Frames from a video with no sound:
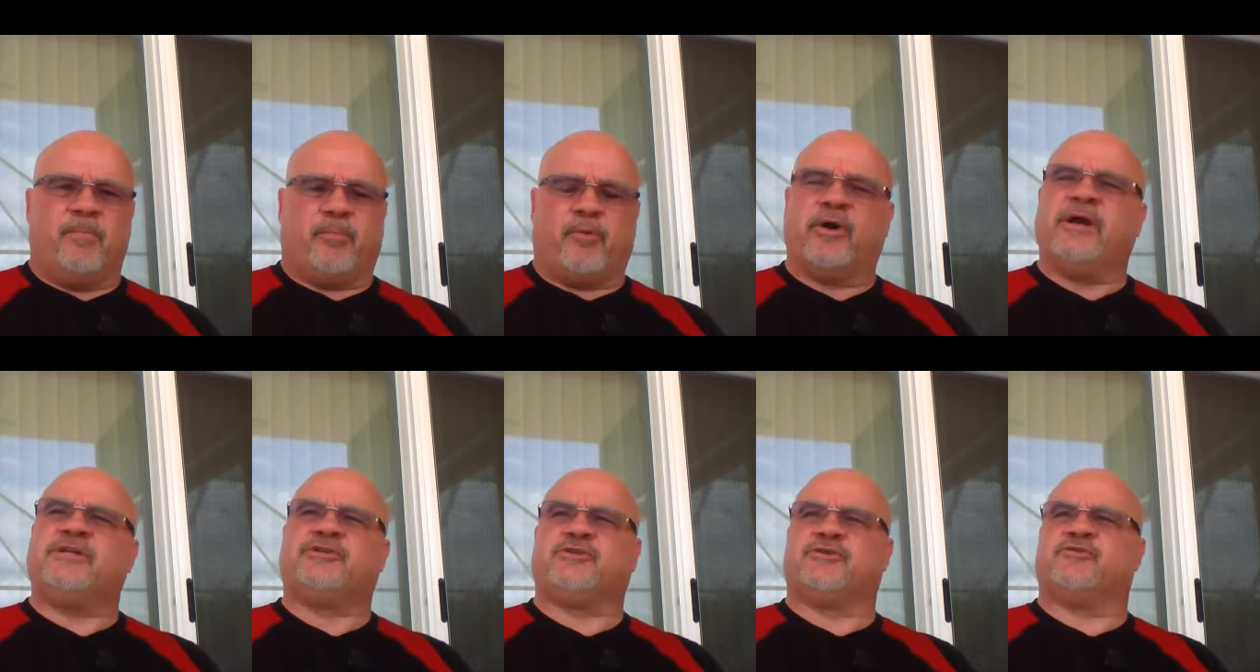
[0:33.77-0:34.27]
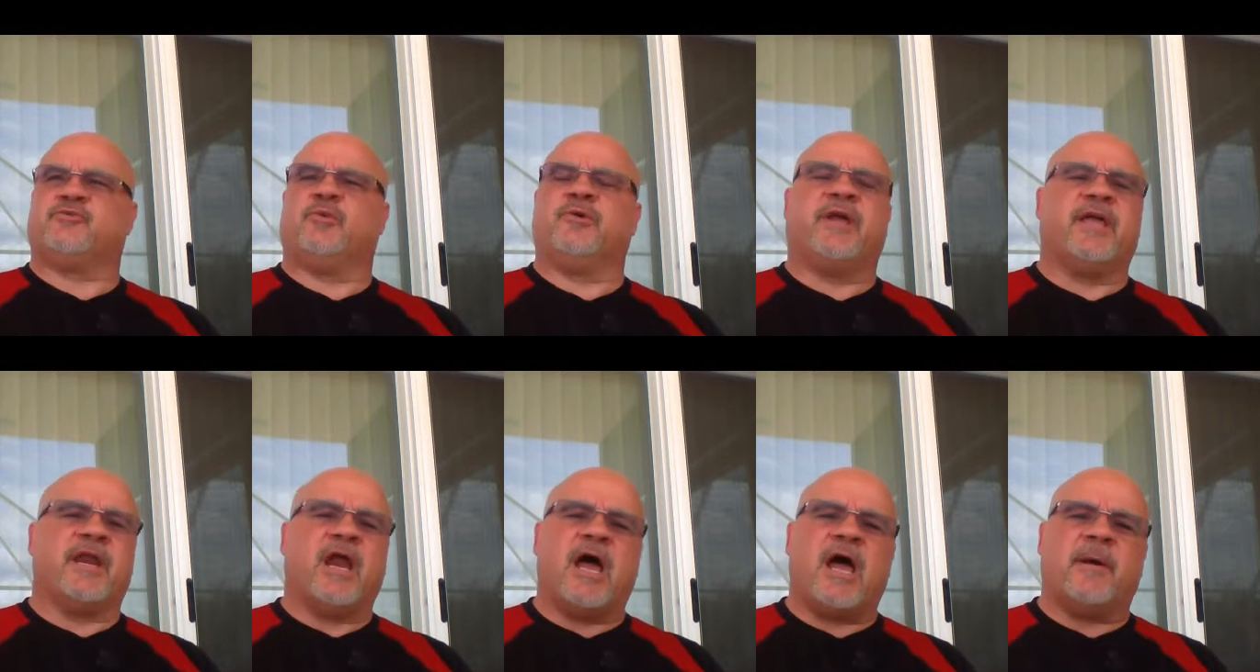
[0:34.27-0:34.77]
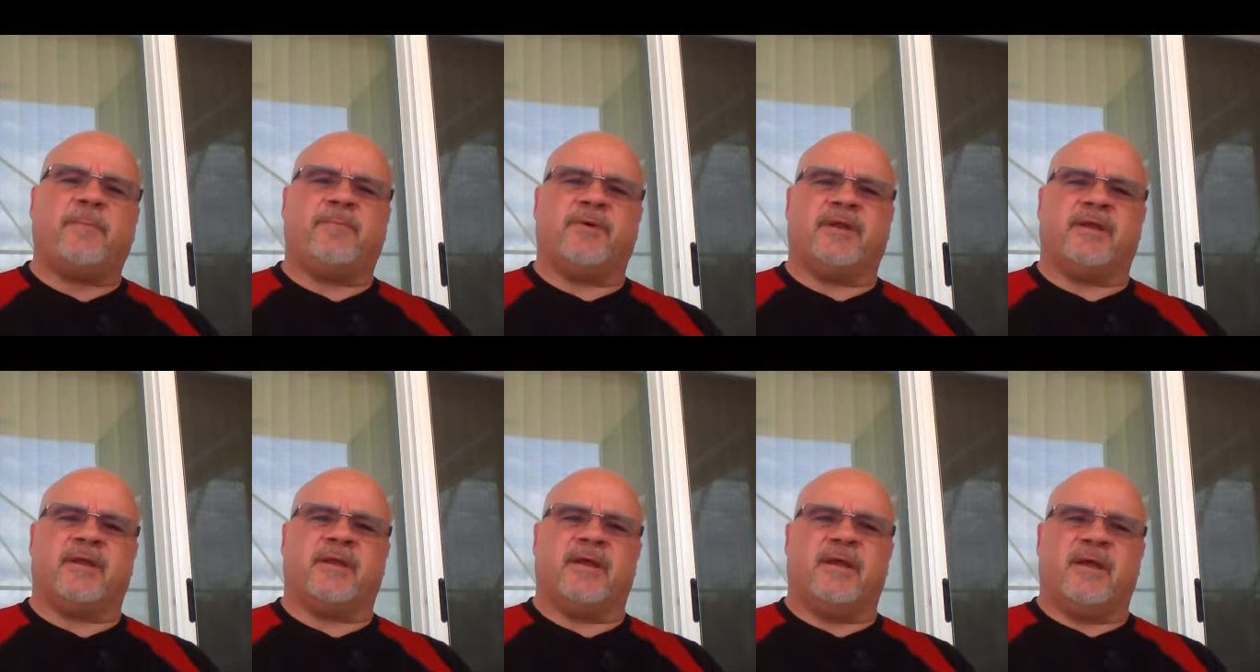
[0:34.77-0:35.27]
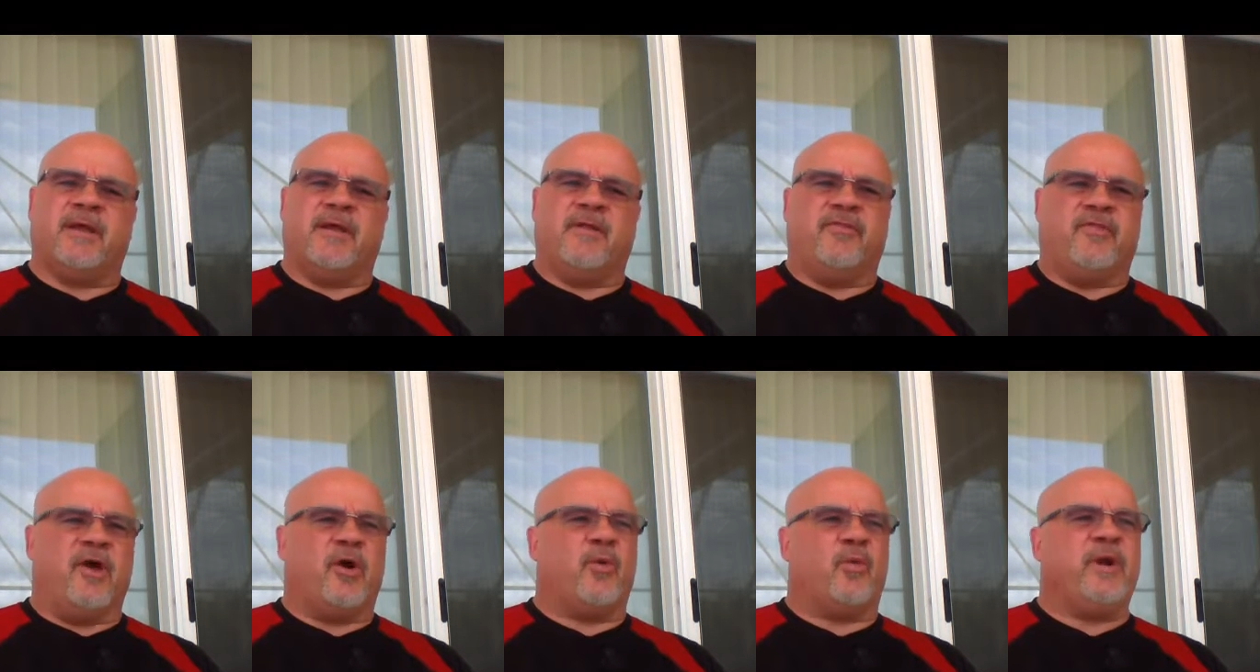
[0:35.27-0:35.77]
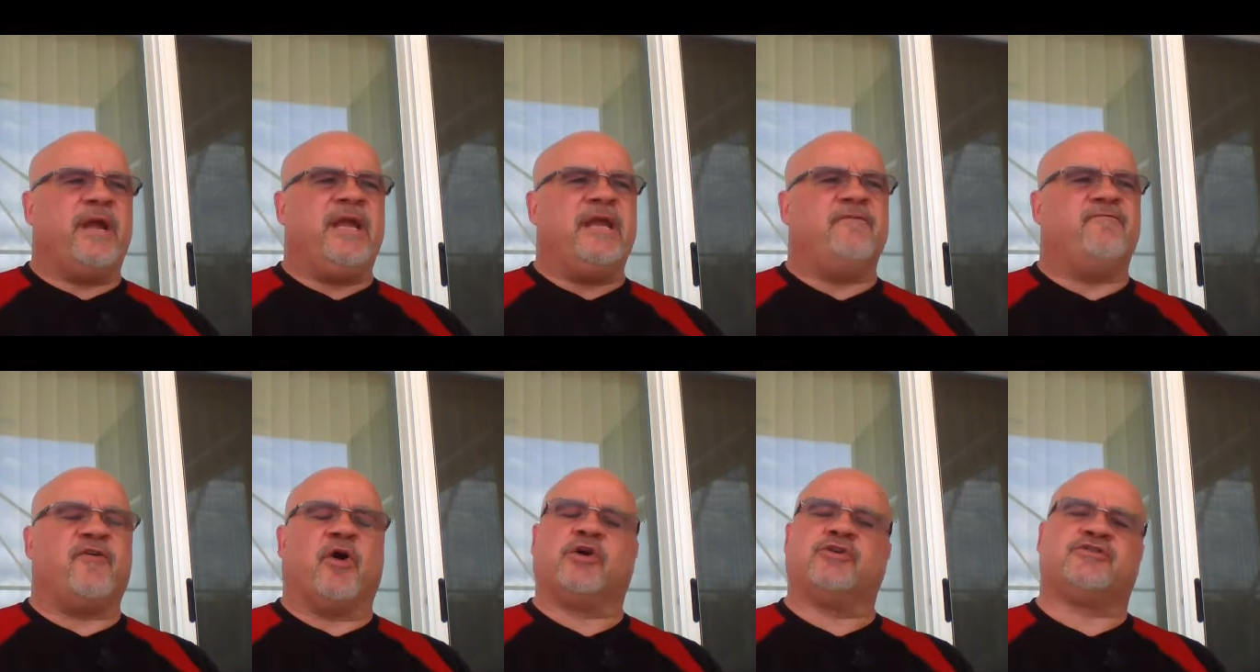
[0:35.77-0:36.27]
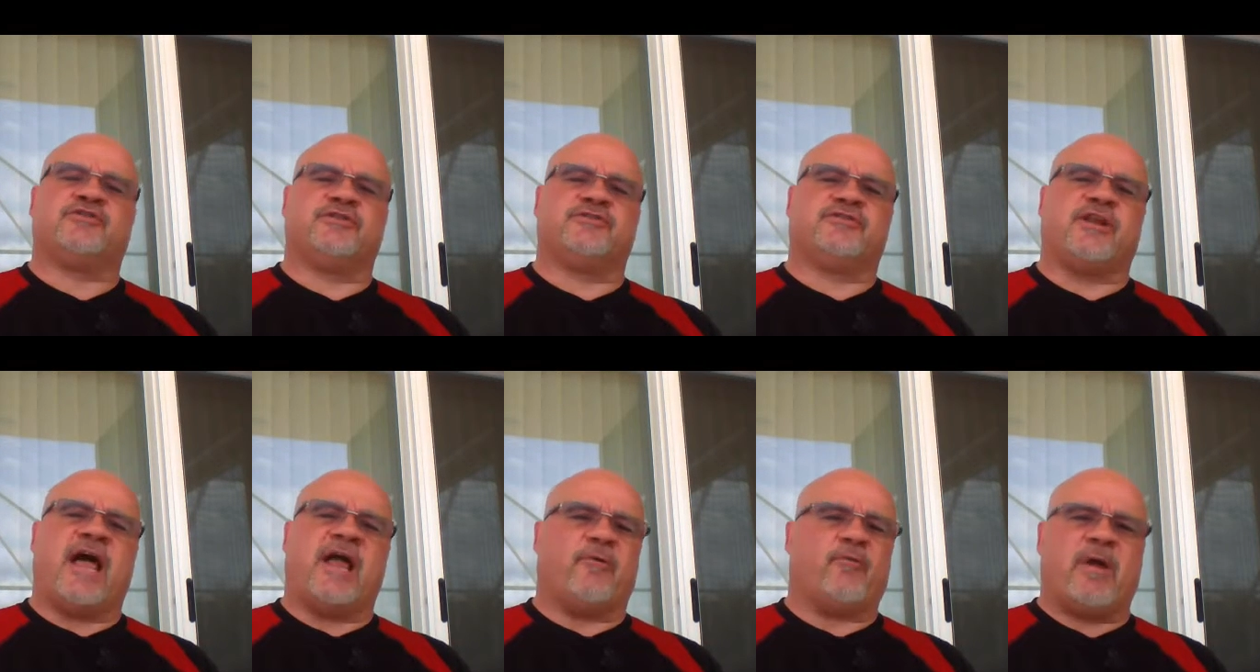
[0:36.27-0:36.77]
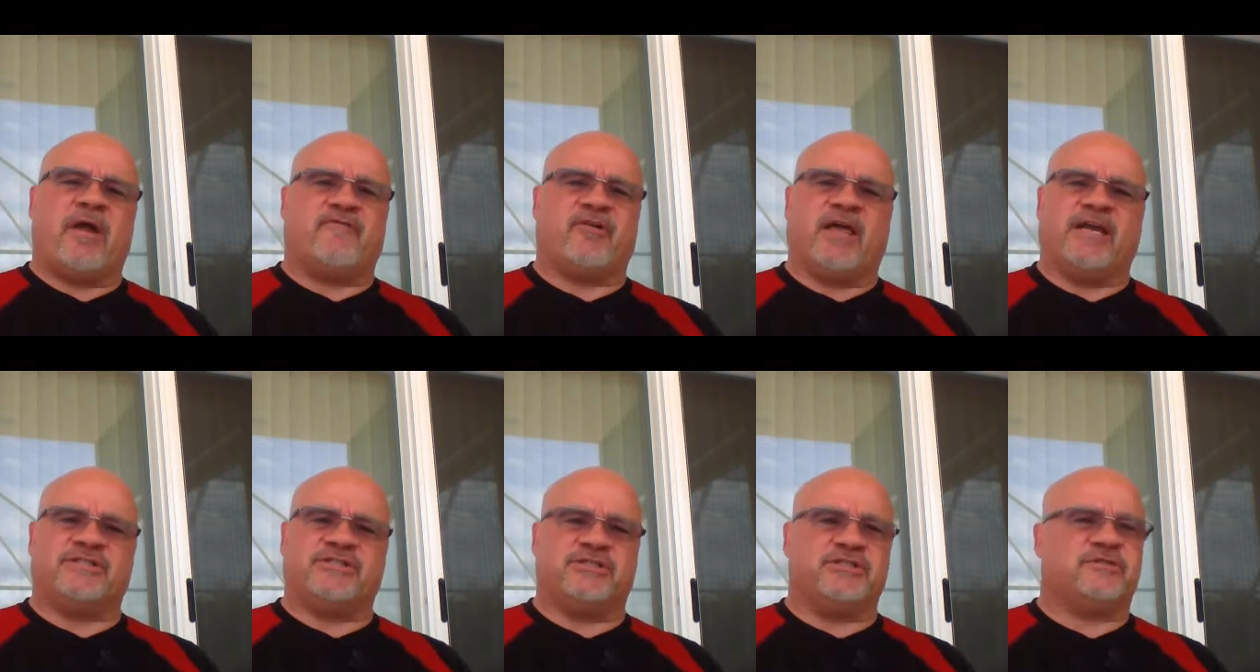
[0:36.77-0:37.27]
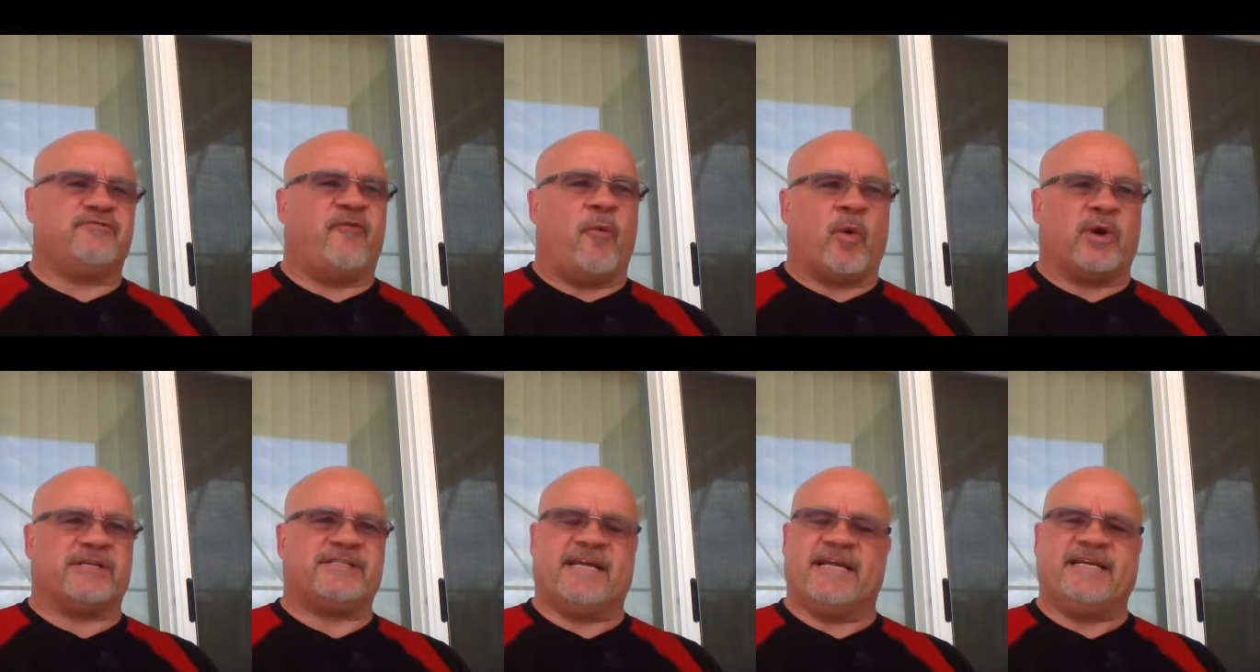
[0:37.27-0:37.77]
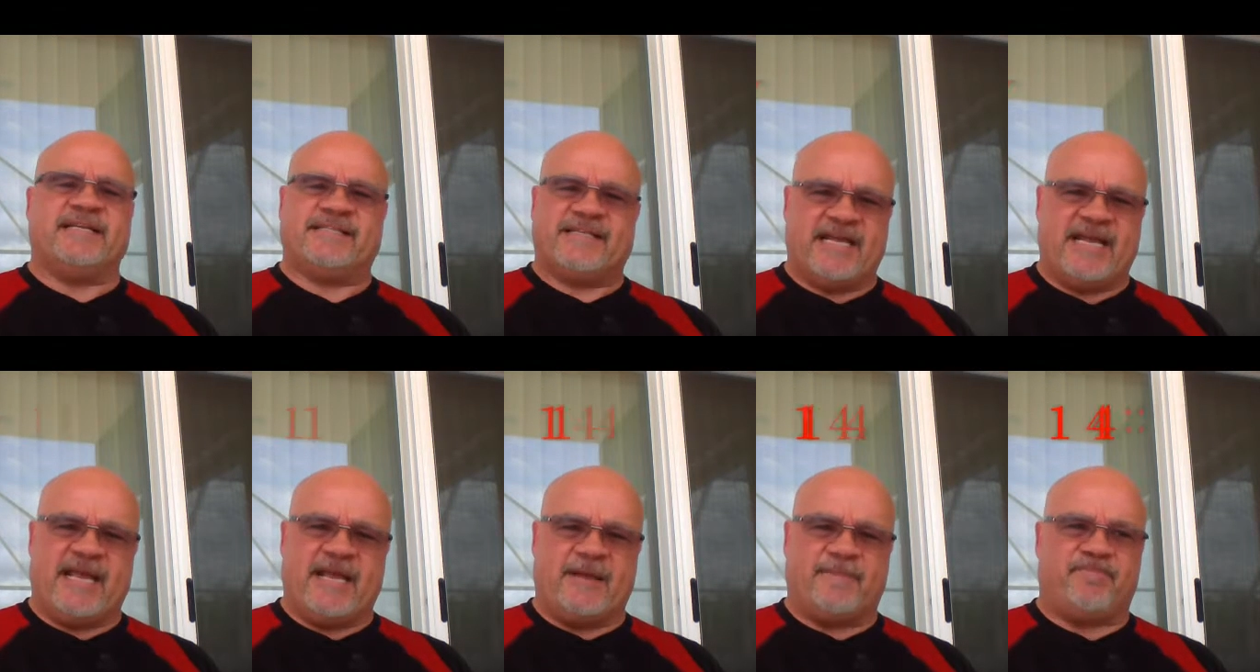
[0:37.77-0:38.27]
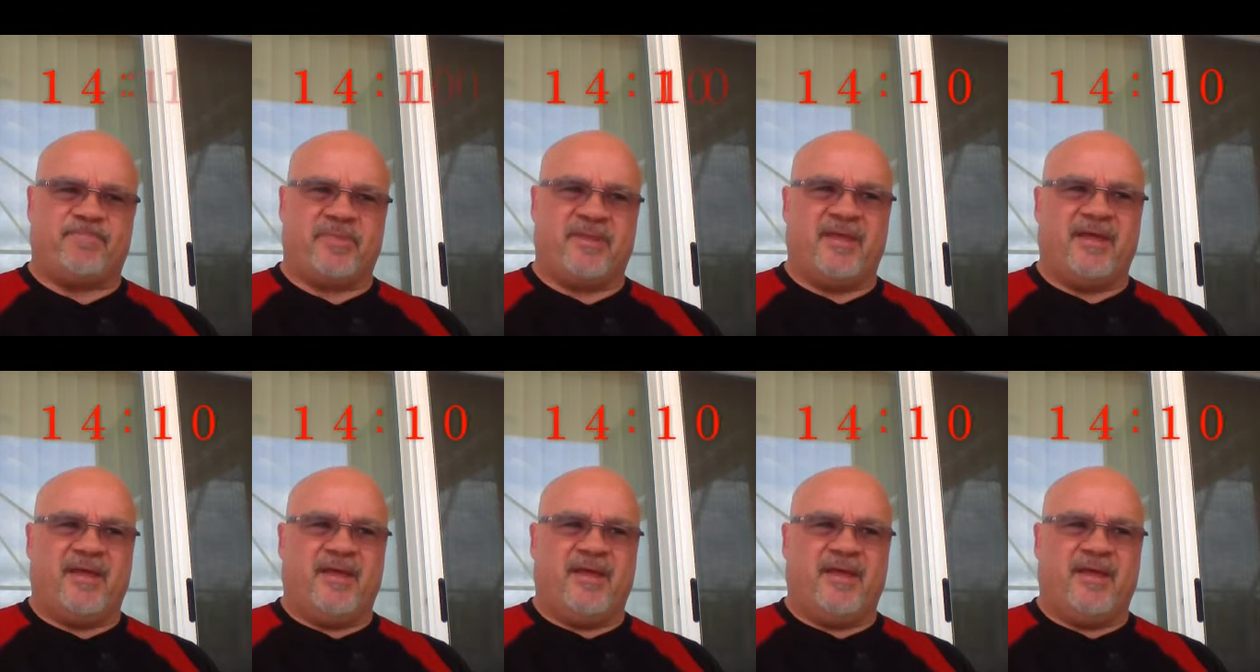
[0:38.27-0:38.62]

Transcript: Preachers will get up and they'll read verses like Revelation 14:10,